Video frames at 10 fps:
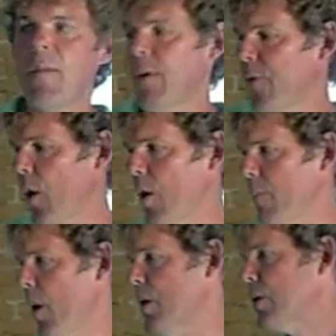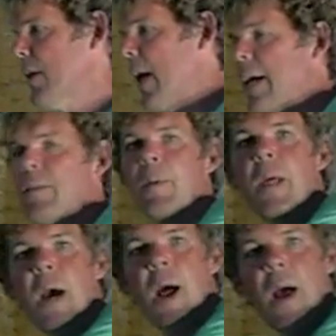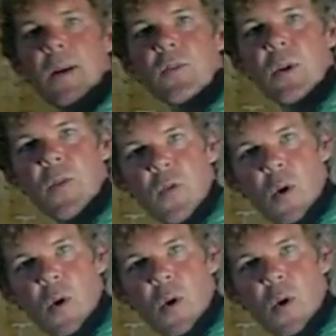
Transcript: every third person that asked me that, I actually